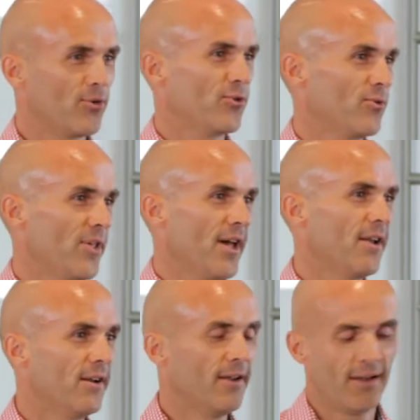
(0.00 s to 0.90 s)
you do that,
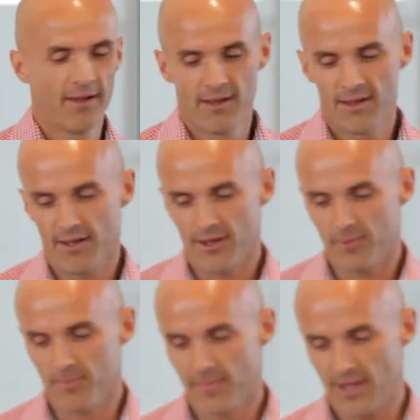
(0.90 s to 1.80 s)

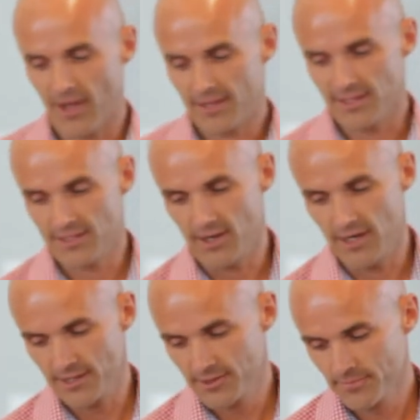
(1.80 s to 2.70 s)
um, unlike these
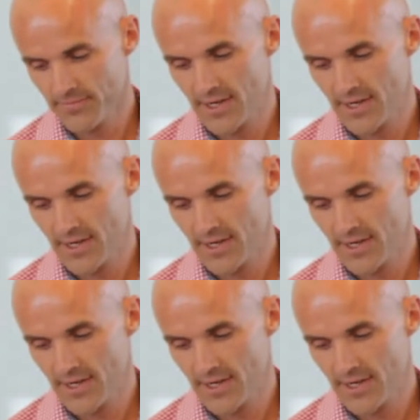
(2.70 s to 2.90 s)
guys.